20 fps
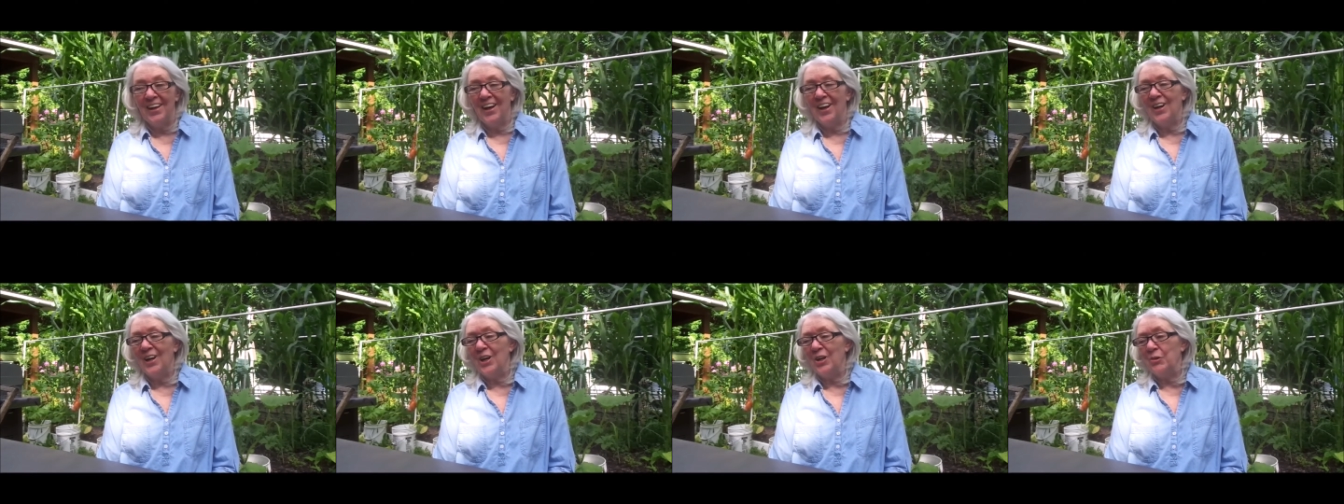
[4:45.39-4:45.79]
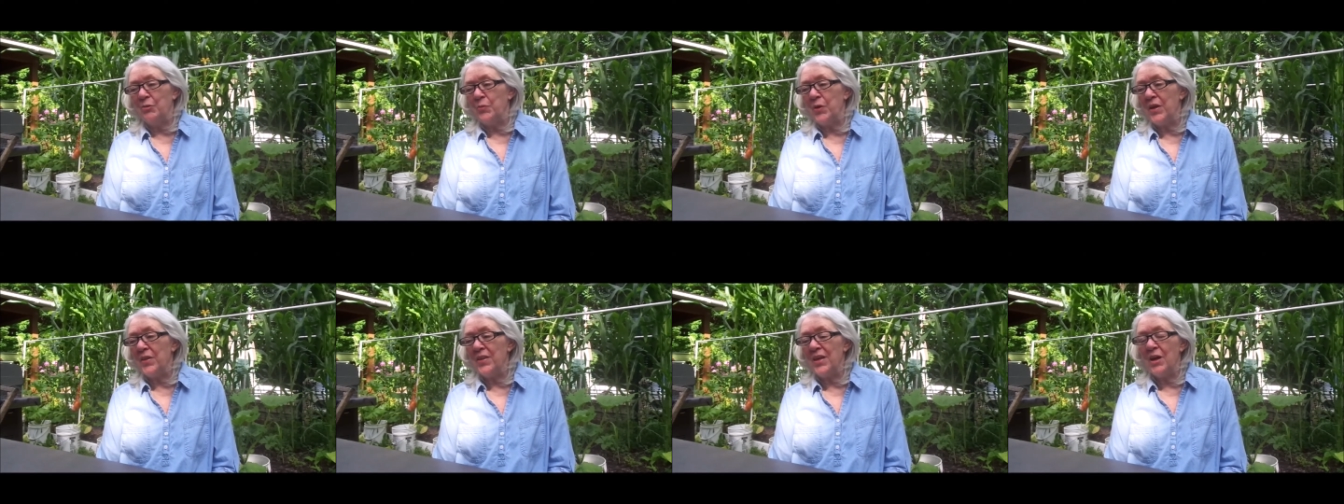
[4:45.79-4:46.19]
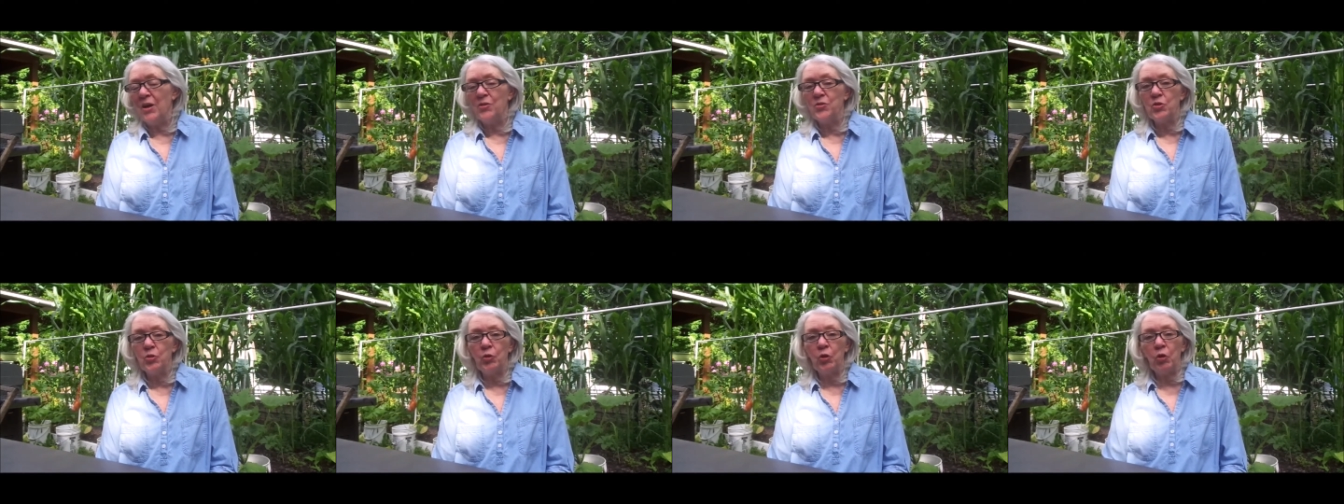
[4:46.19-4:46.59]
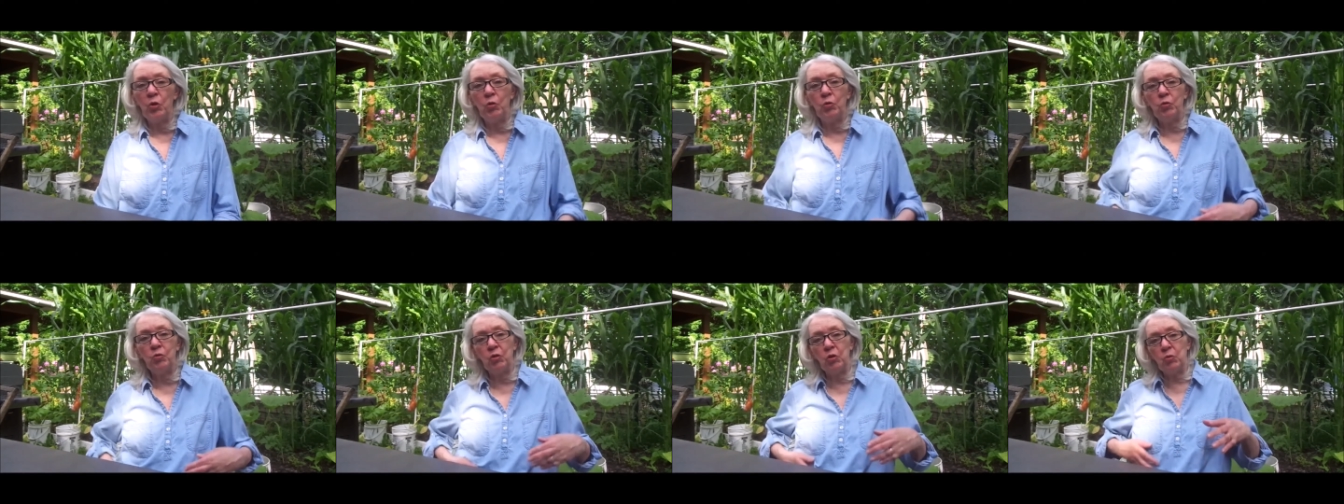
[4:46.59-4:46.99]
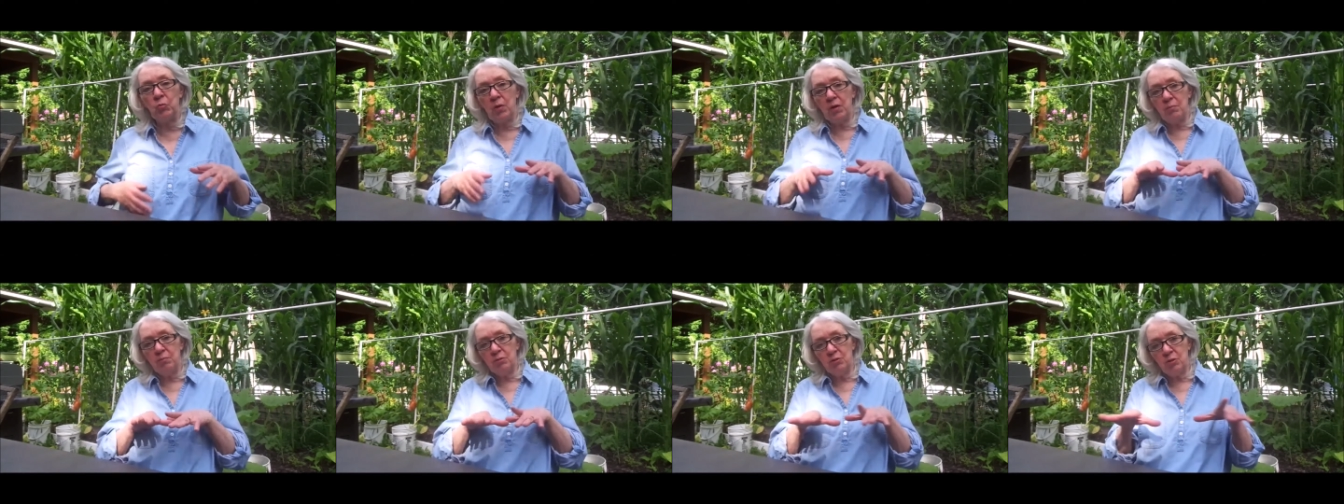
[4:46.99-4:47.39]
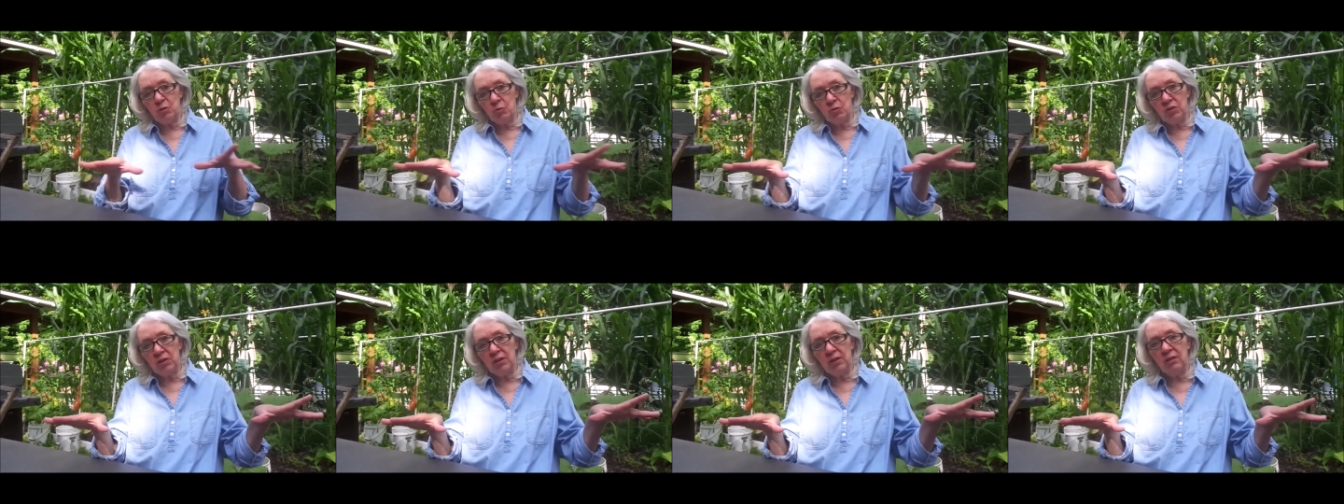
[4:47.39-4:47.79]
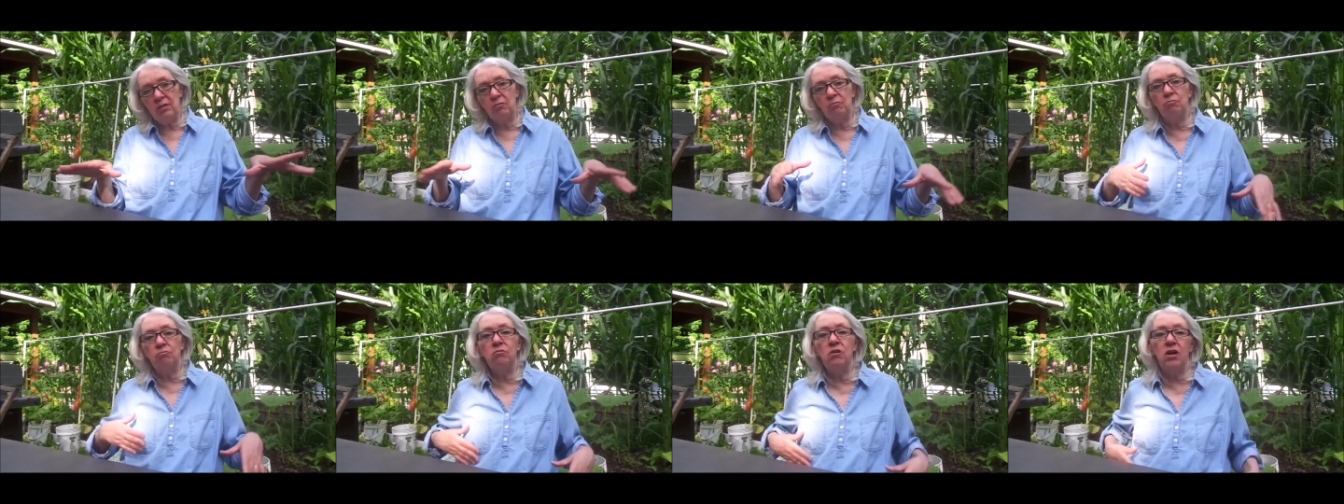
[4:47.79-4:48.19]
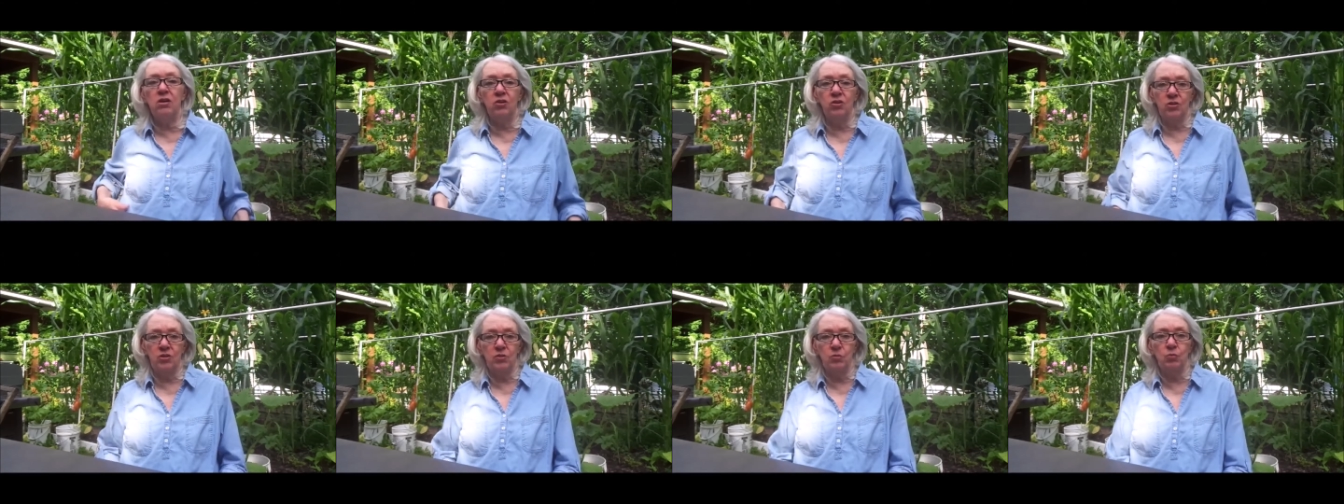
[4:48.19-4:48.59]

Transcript: And they also grow by producing runners,